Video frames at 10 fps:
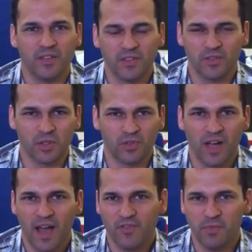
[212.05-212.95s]
I think there's
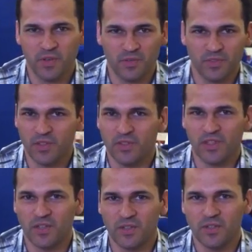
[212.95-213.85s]
over 500,000
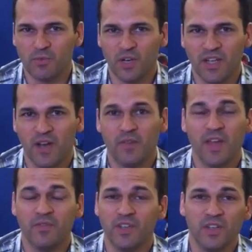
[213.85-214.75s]
views on YouTube right now
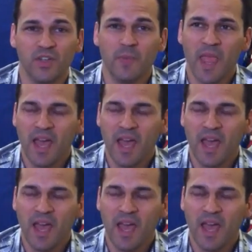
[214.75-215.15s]
of that video,